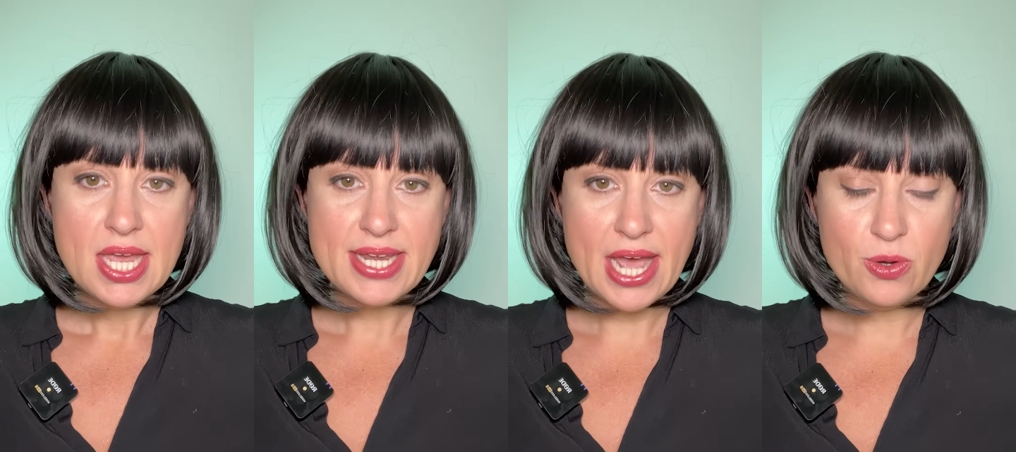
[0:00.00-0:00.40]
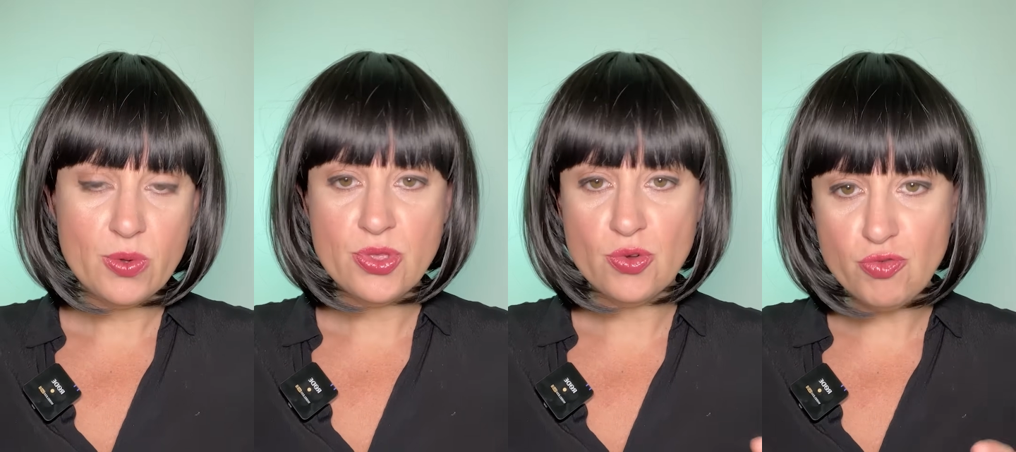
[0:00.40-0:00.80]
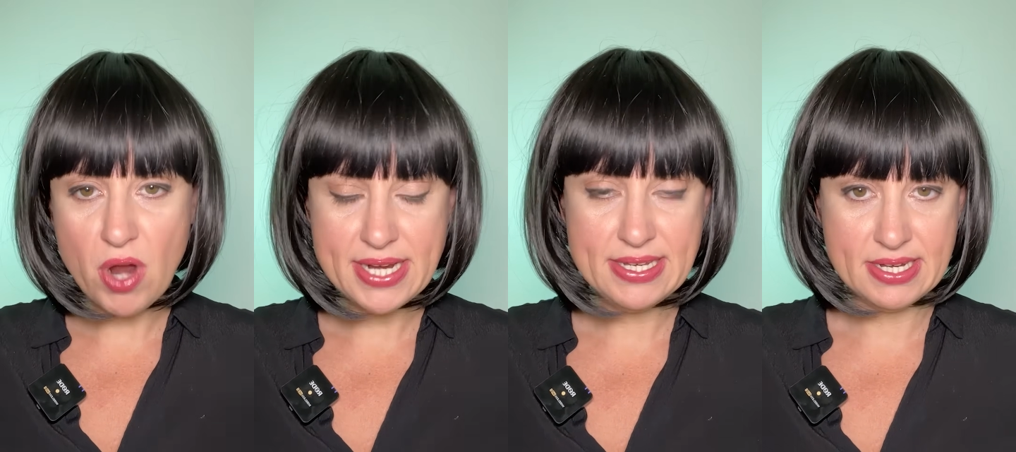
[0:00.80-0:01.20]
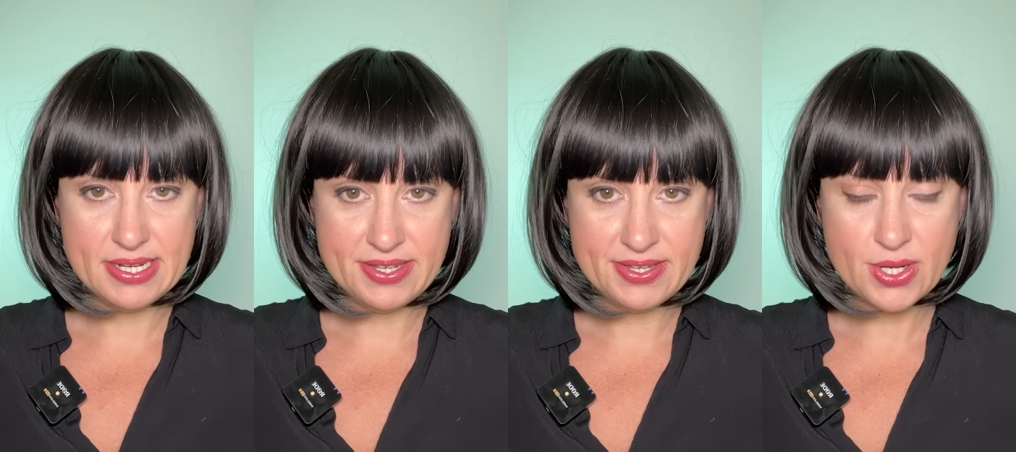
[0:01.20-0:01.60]
Now, the
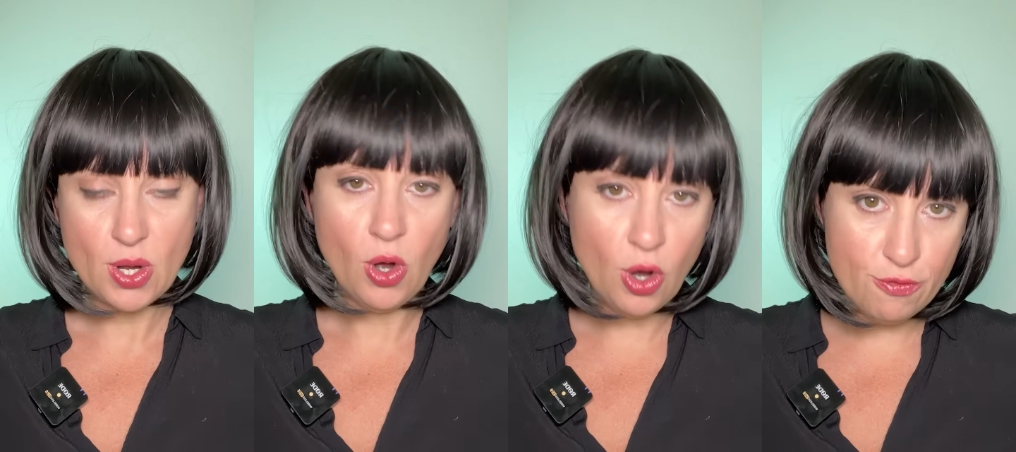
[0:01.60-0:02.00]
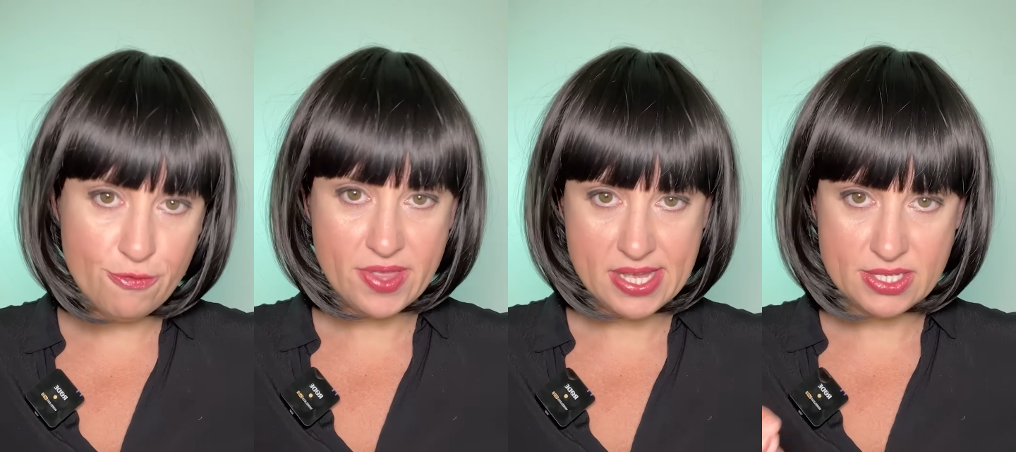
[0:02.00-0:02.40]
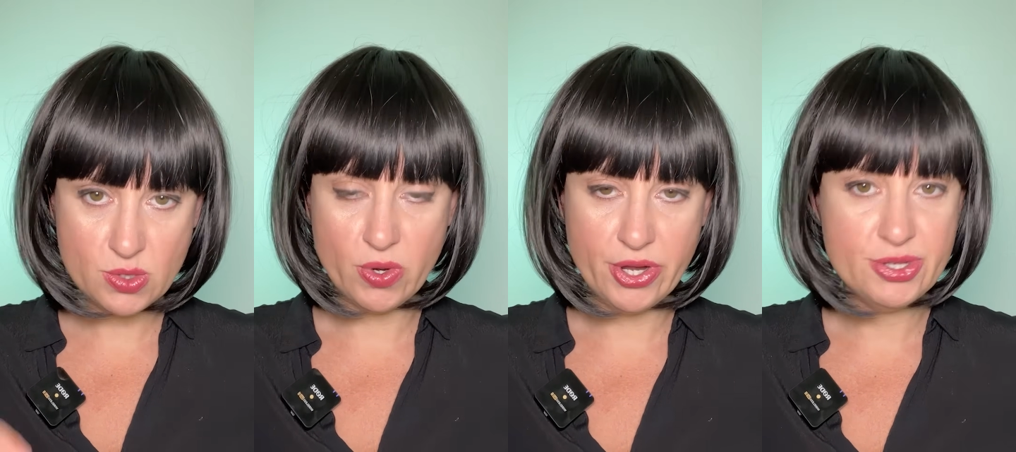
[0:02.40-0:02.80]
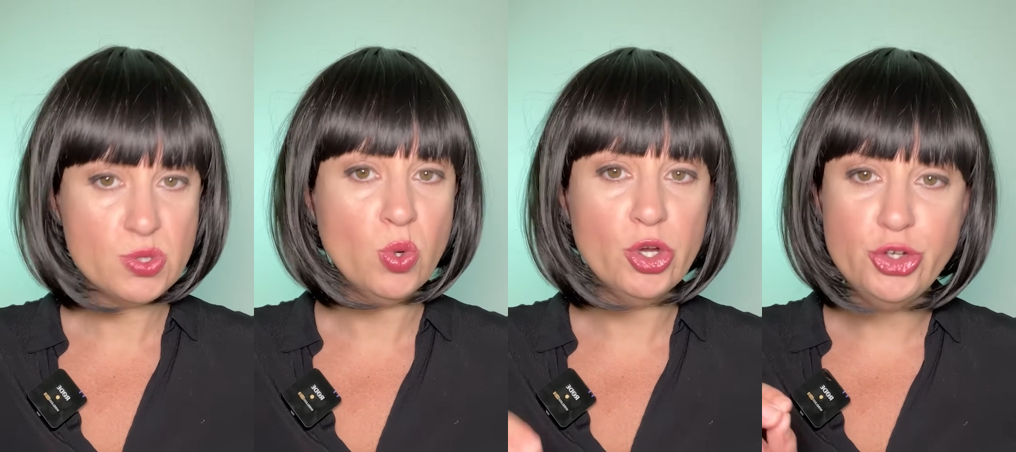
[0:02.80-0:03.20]
writers of these
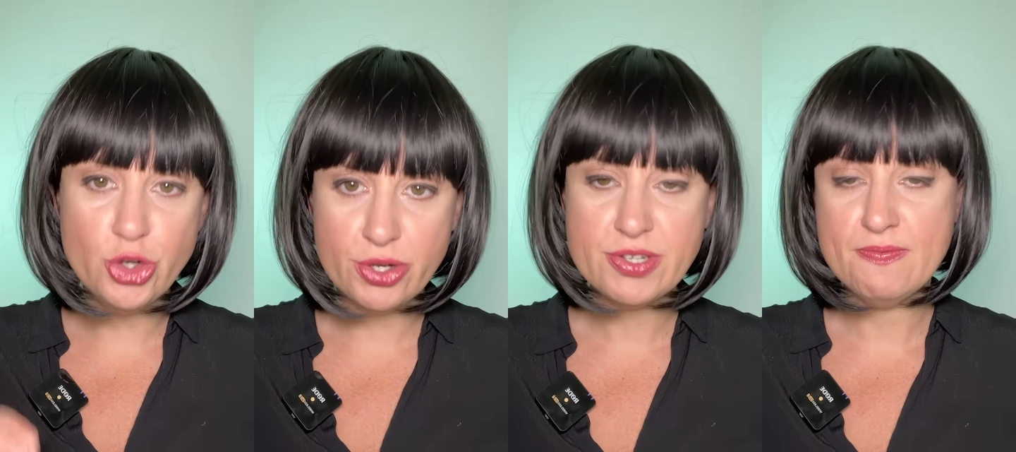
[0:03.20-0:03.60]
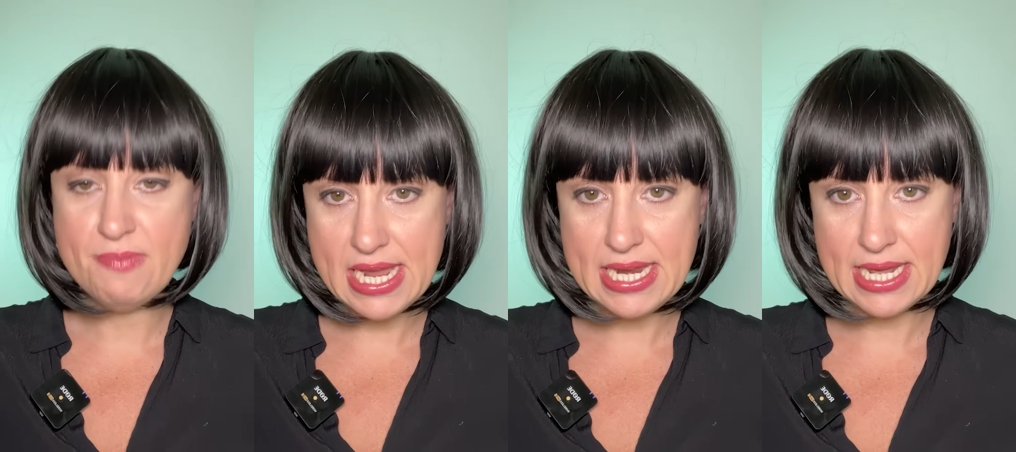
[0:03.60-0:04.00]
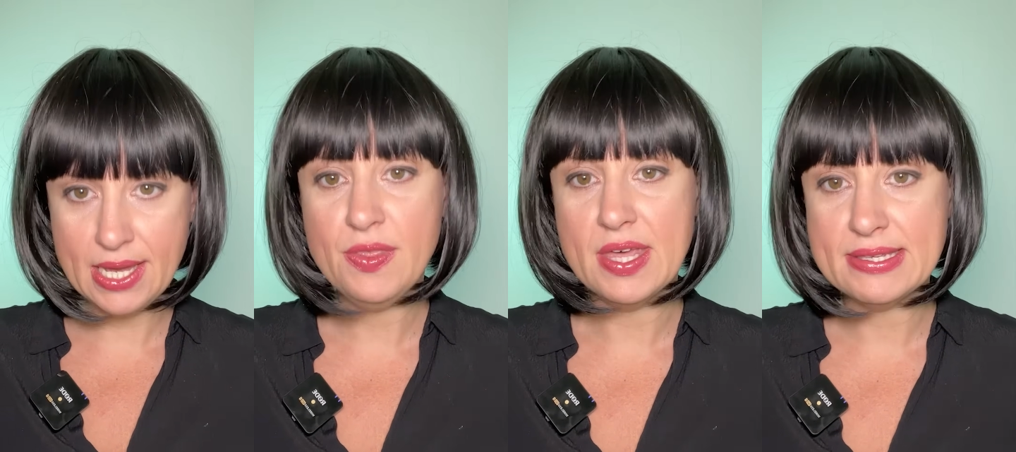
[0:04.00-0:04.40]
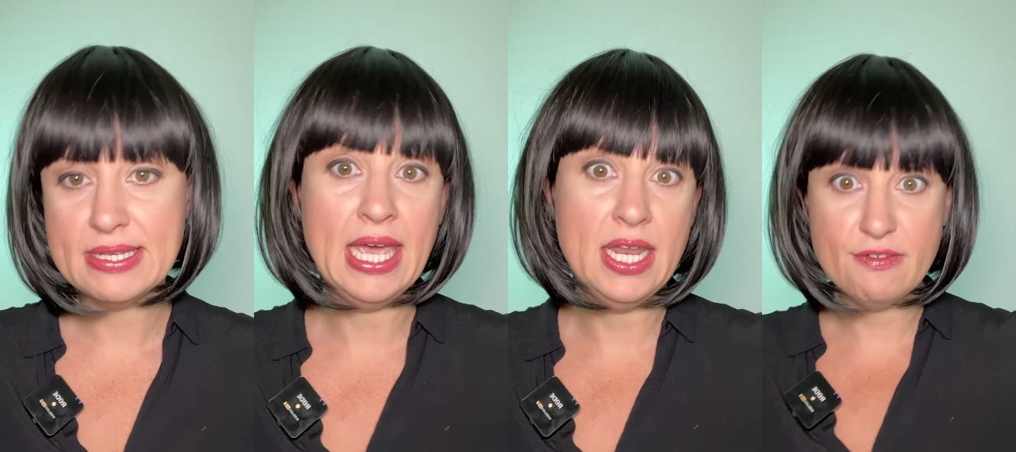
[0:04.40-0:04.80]
quotes were not meaning this
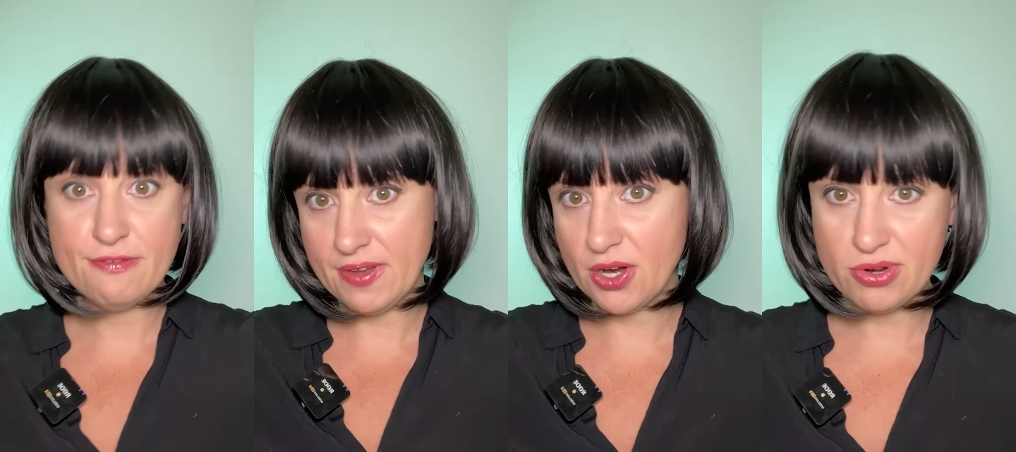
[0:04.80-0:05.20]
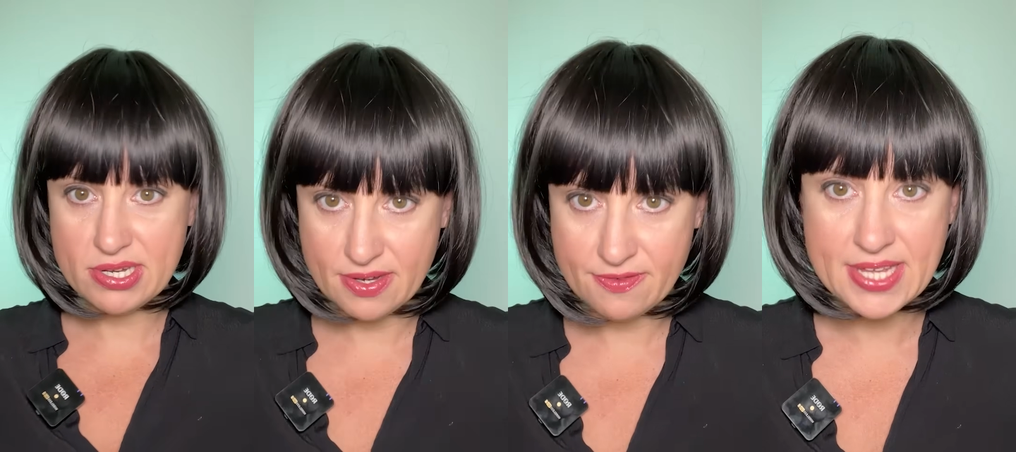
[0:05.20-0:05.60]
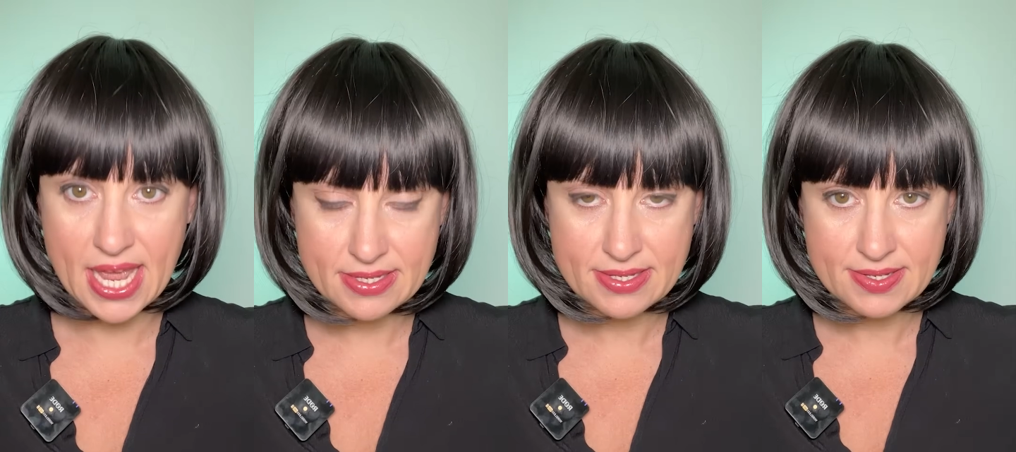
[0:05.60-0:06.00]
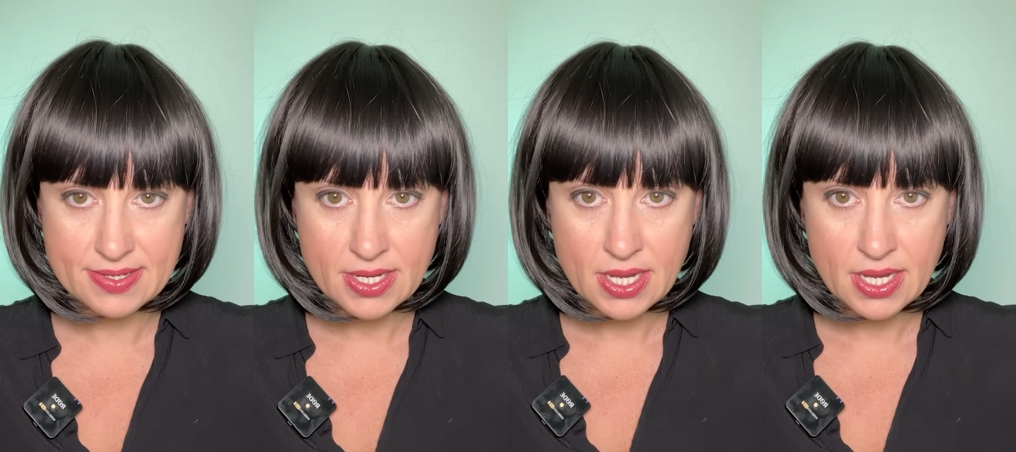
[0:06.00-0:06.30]
in a figurative sense.